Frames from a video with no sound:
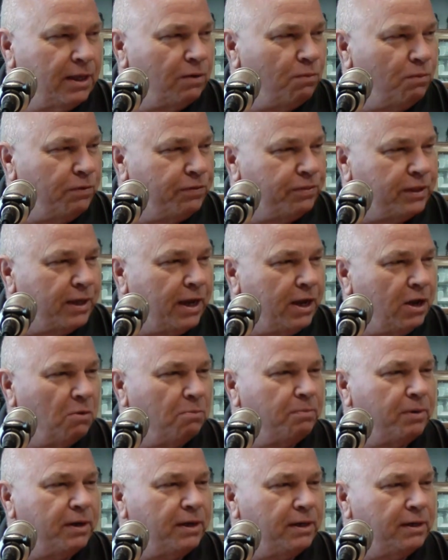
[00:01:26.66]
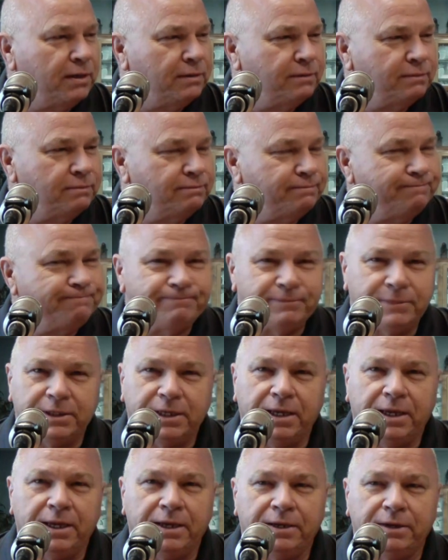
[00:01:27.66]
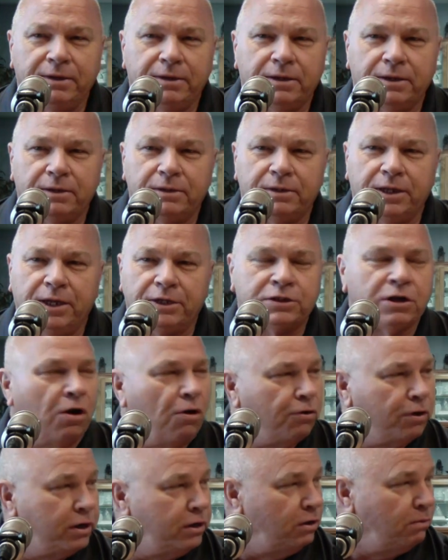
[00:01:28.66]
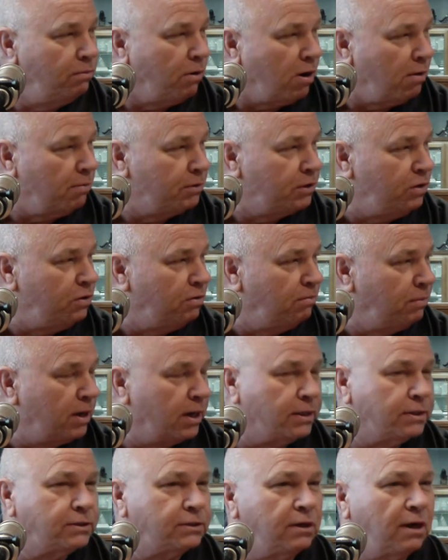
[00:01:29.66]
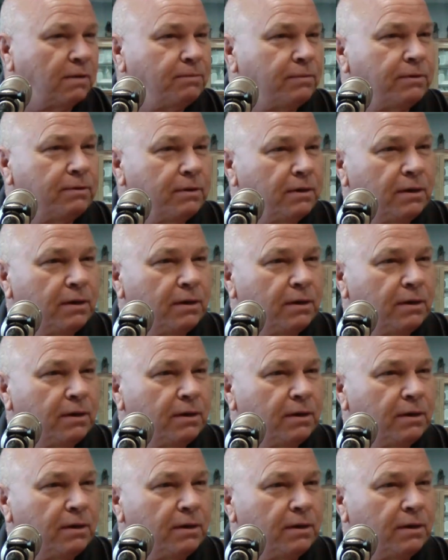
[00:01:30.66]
with the help and it's hard to do barbecue in the middle of the summer.